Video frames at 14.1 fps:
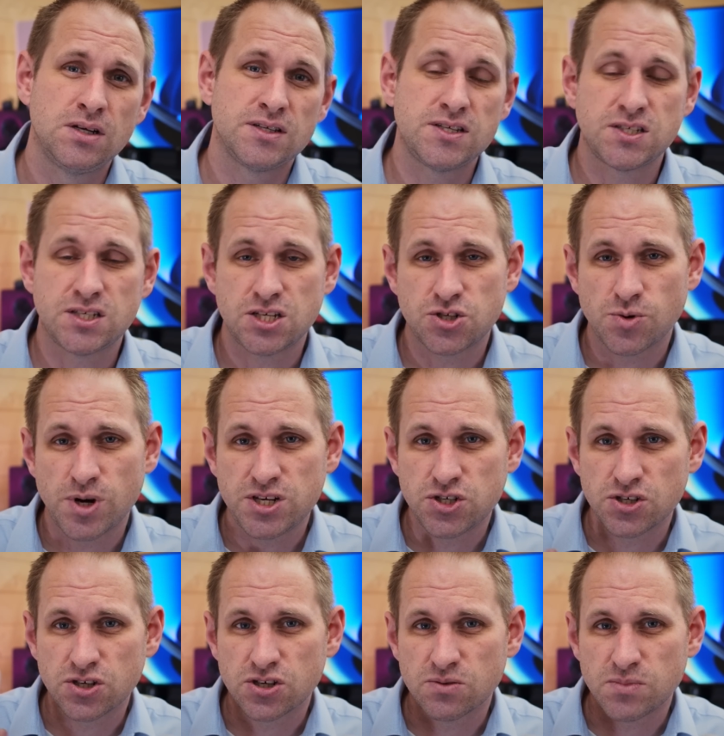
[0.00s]
This
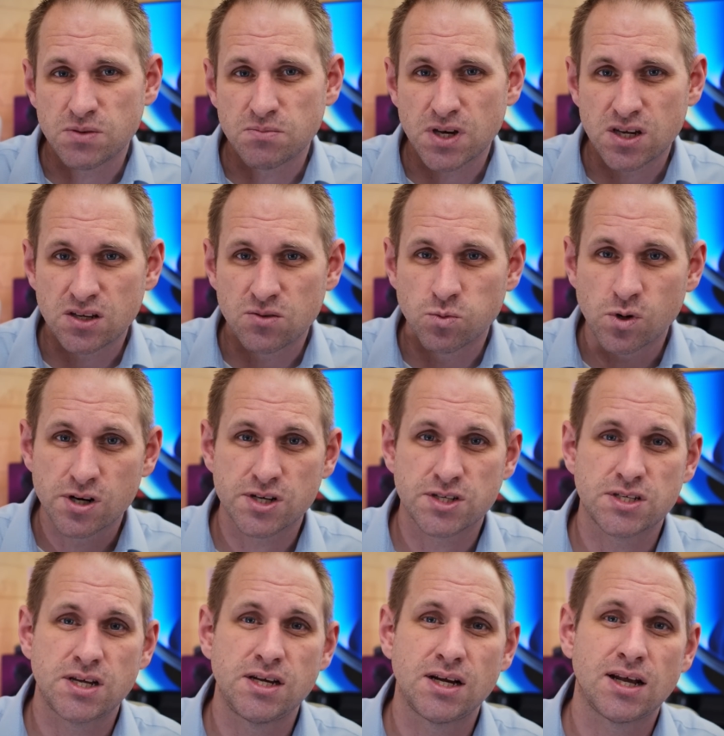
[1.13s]
situation can be made worse
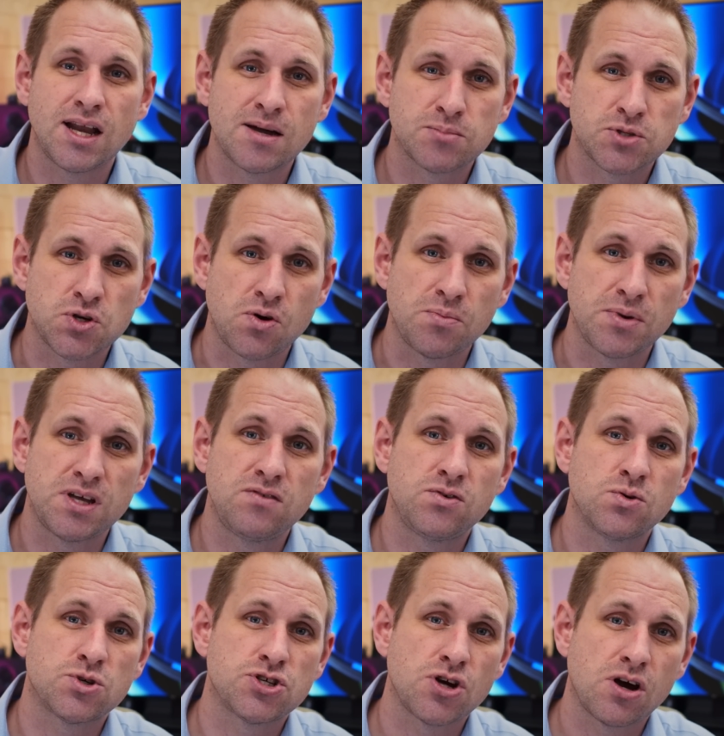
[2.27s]
in a laptop if
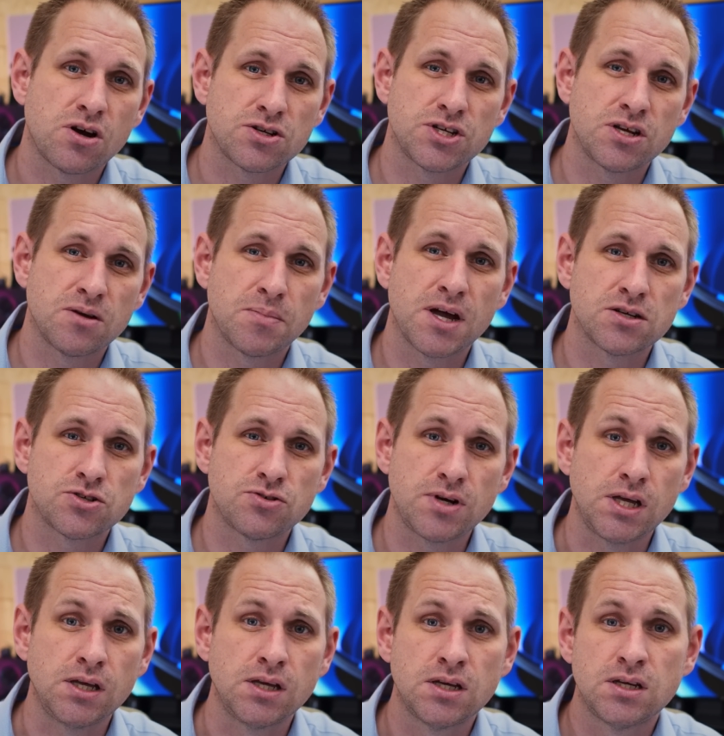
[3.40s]
you're charging a
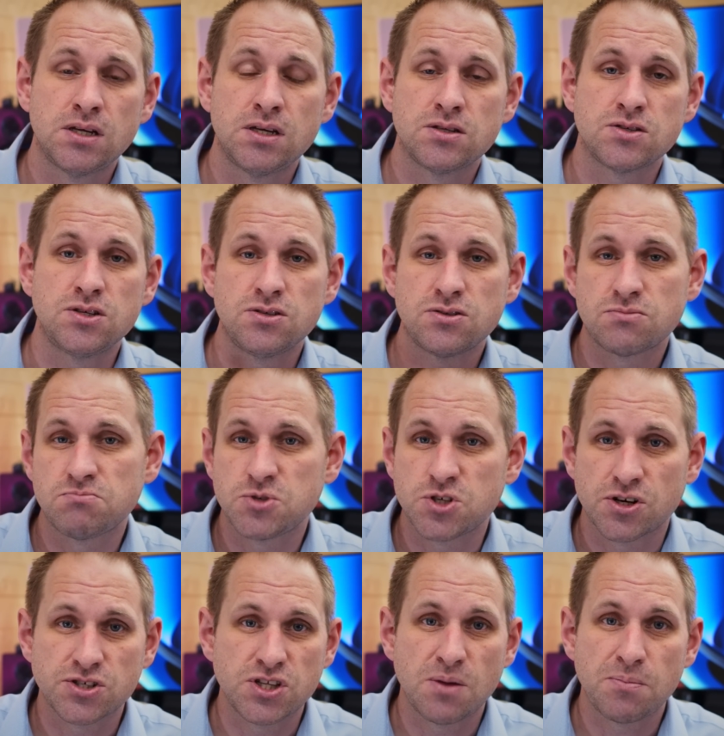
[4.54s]
battery, since
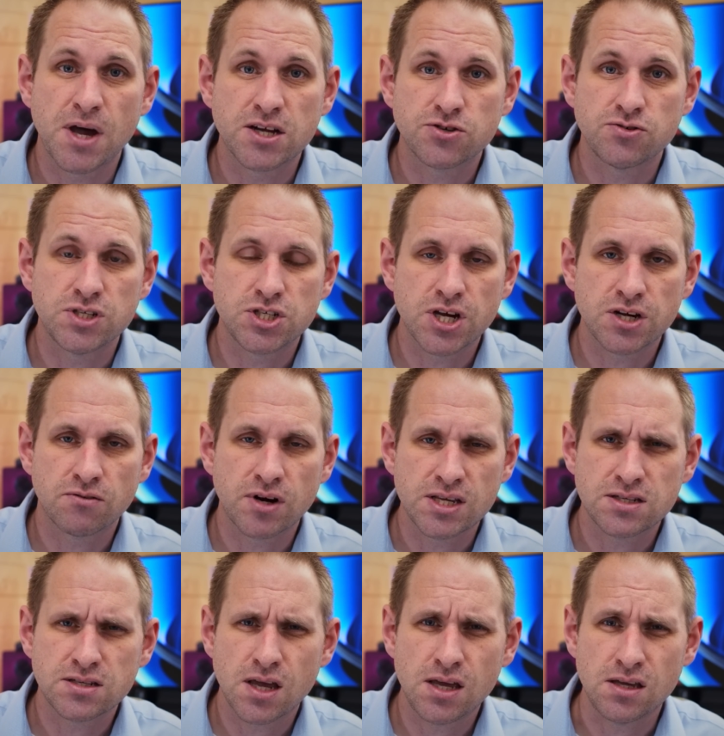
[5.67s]
charging the battery
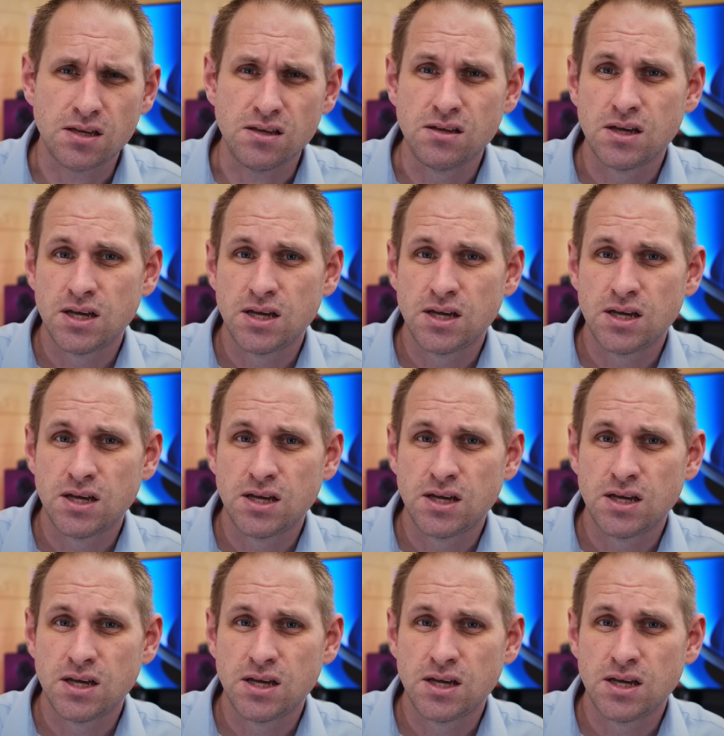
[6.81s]
generates heat,